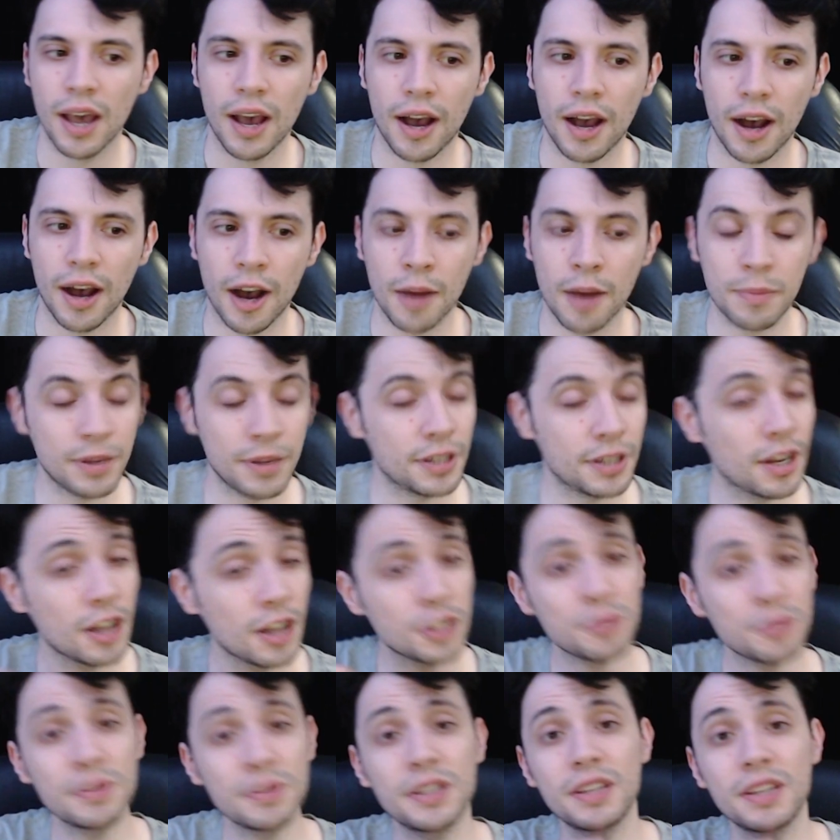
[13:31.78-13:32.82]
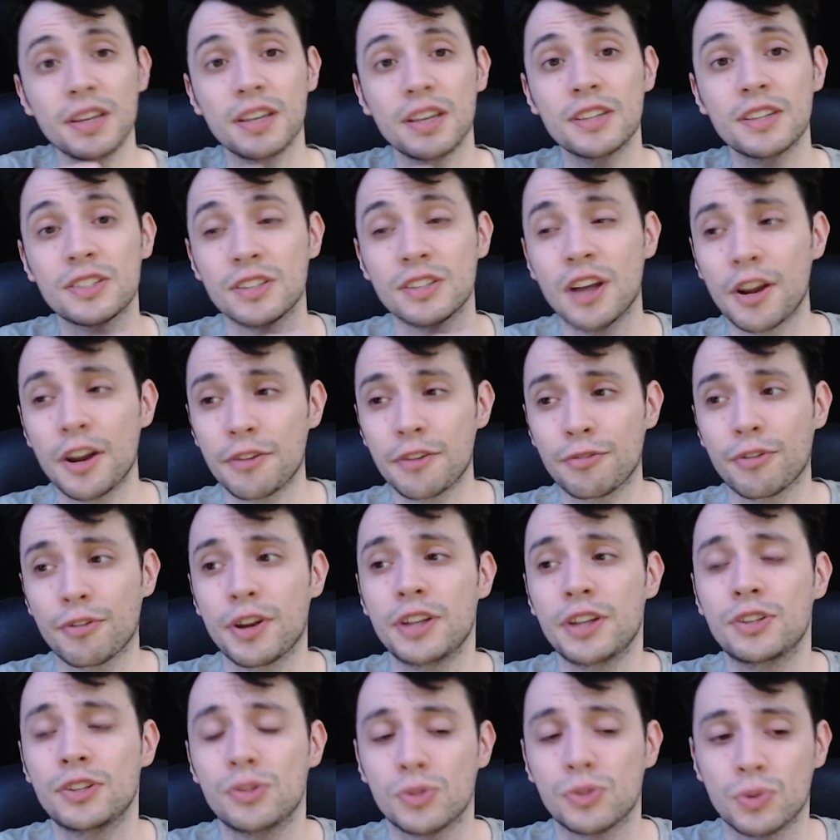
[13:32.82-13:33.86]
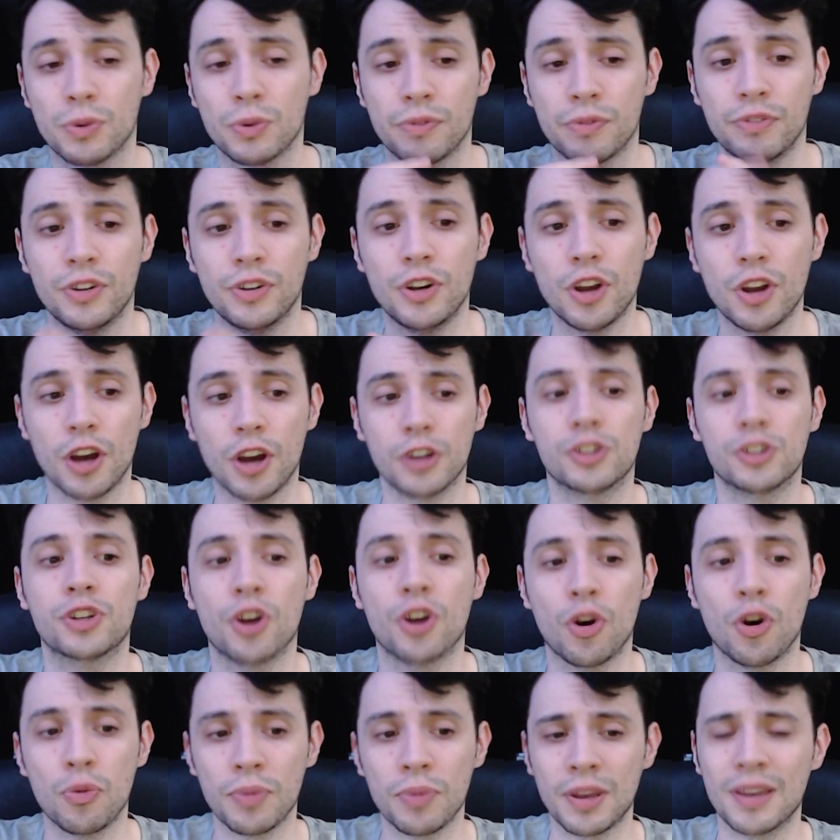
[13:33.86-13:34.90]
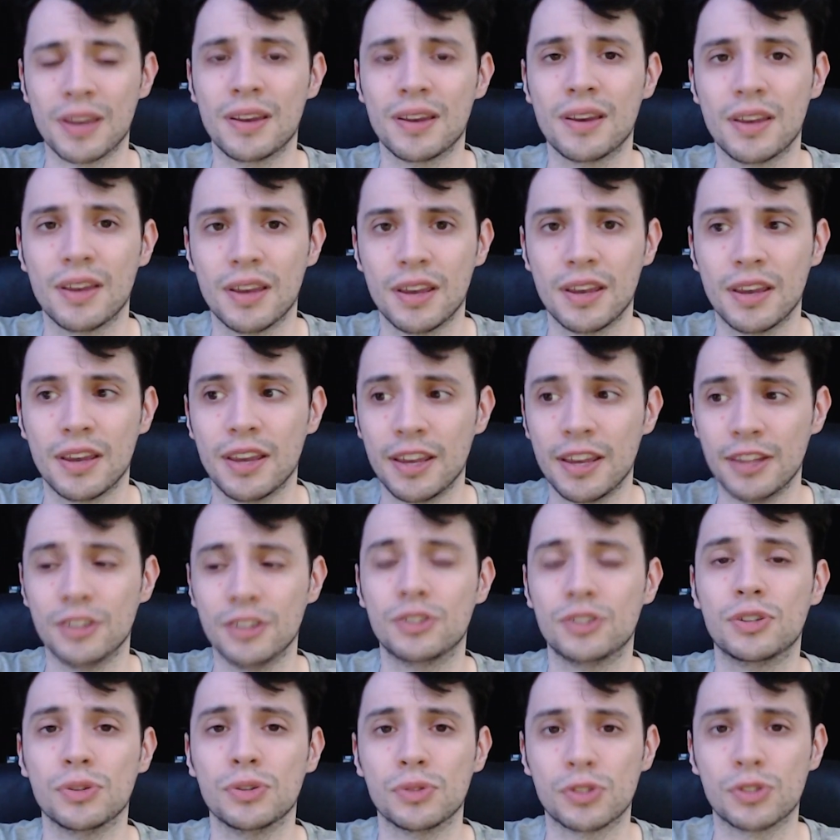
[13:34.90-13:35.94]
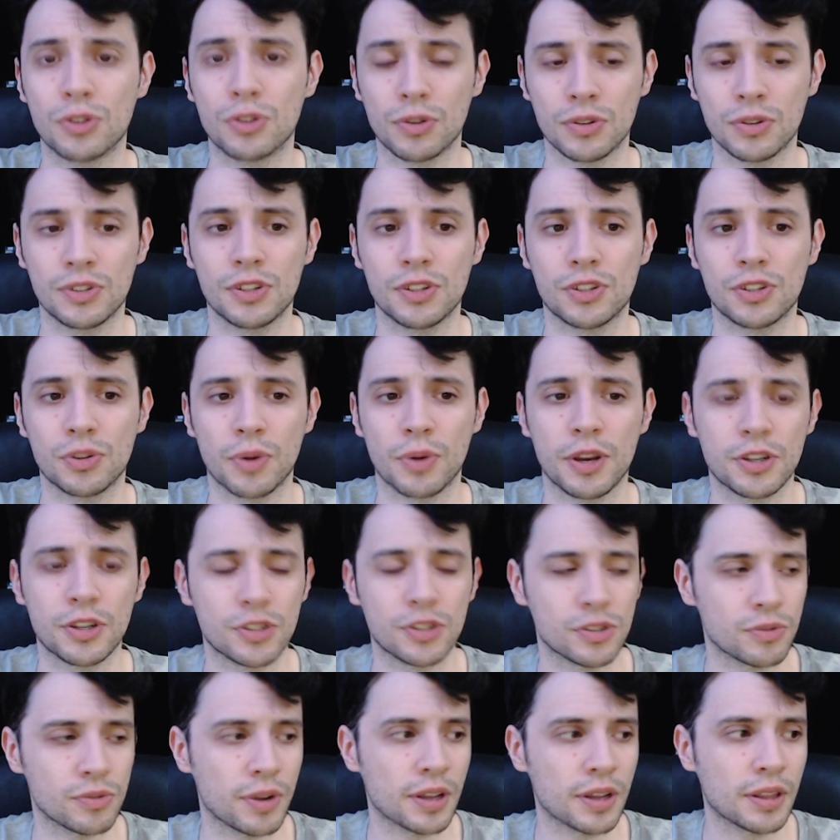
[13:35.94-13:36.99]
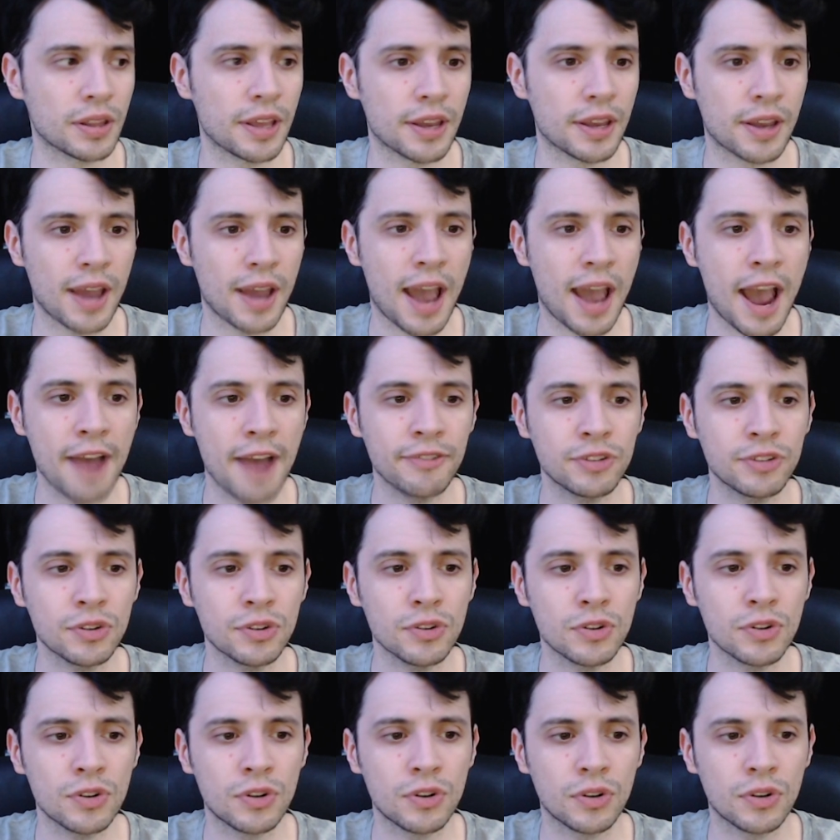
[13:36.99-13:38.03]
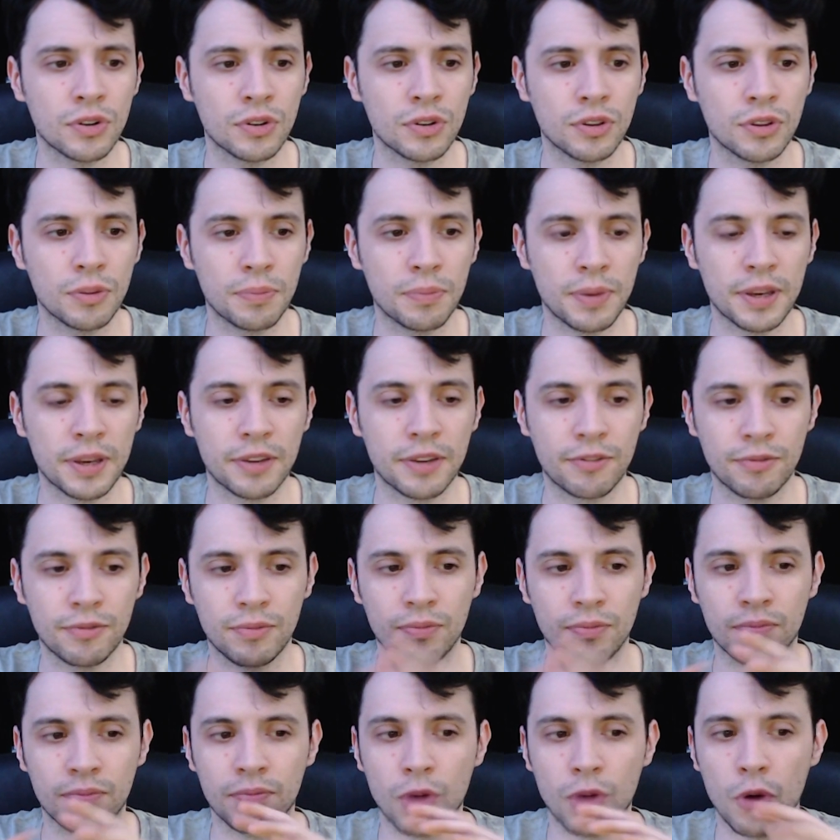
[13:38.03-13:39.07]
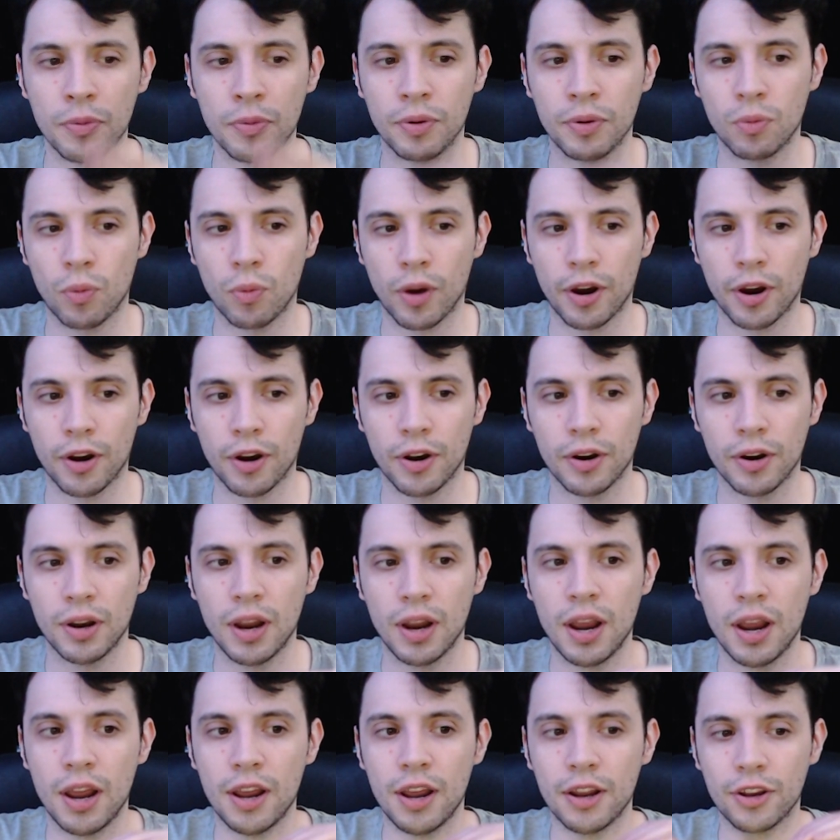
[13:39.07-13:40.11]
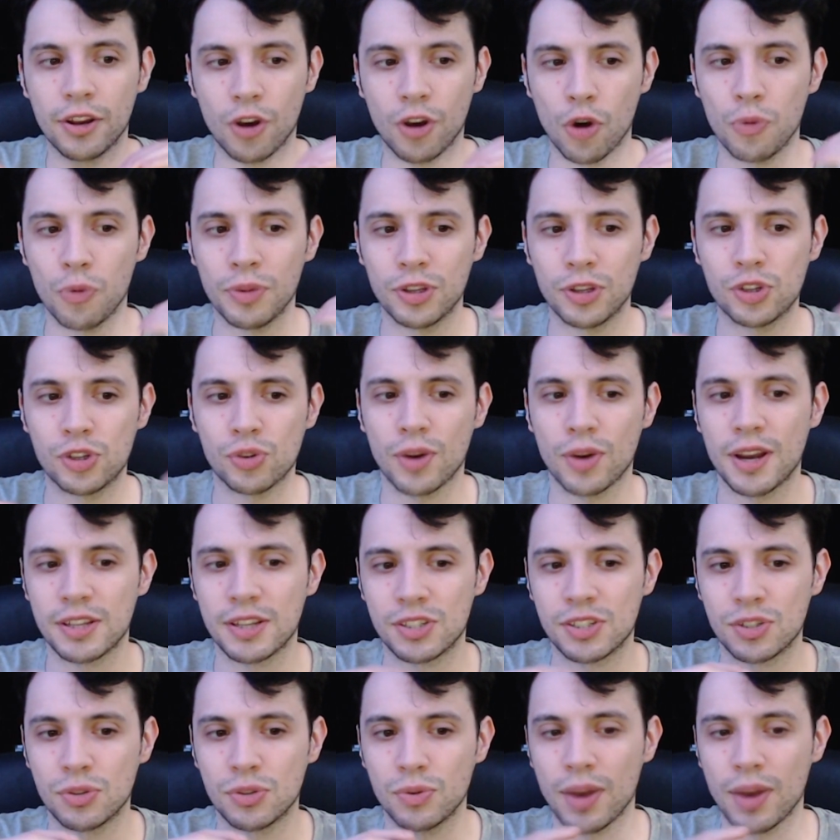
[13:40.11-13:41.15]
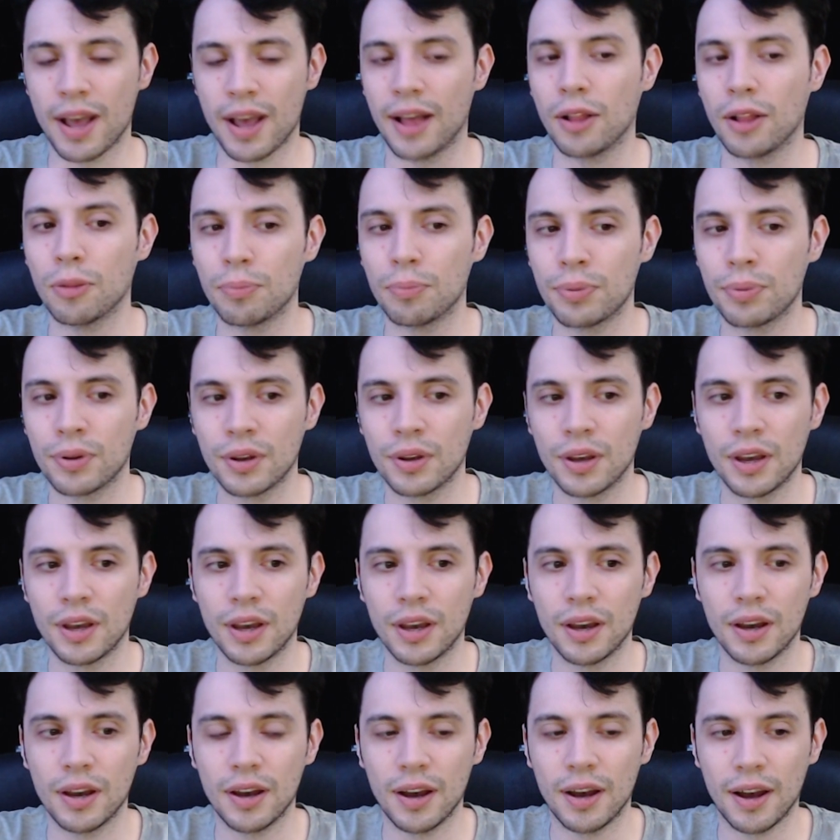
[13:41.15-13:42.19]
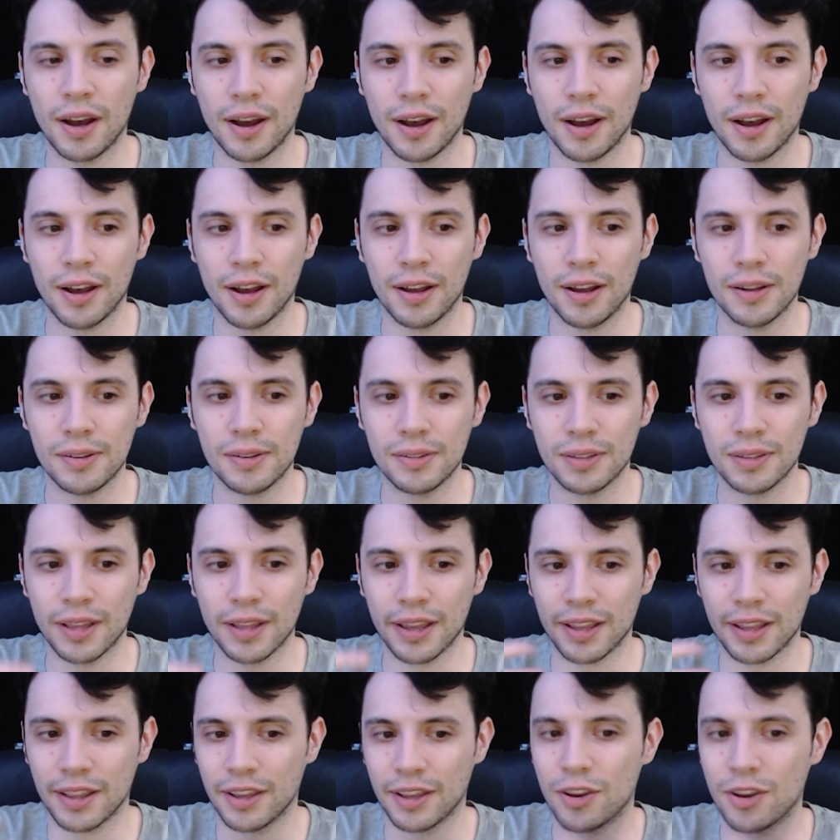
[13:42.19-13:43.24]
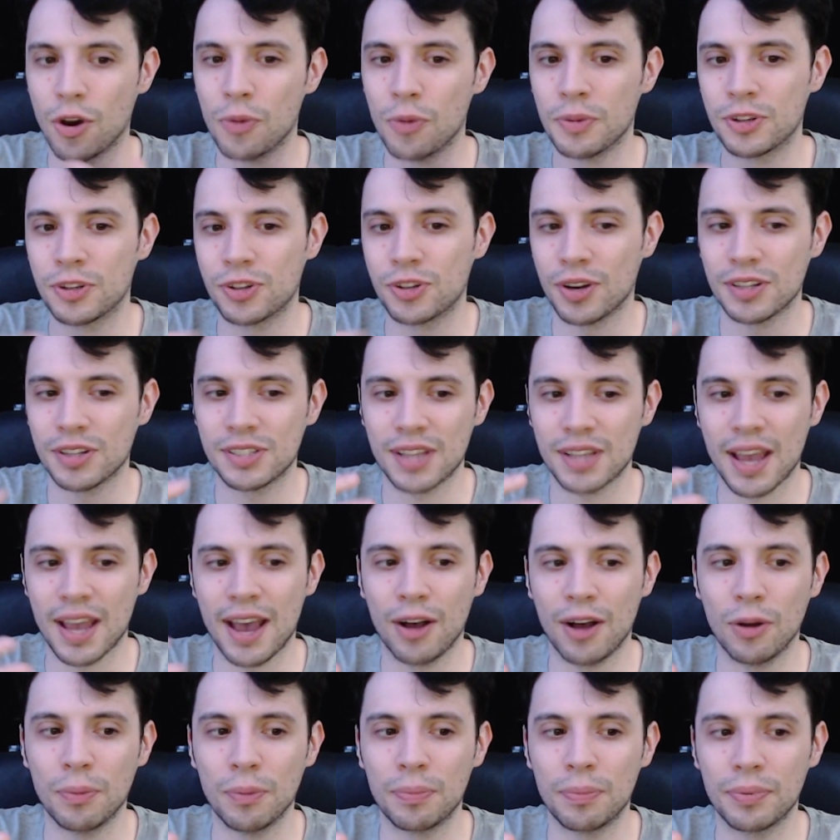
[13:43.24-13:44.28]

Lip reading: And Najimi is not afraid to sort of nudge Komi into certain situations, right? Like, after the big moment where Komi tries to help, Komi tries to help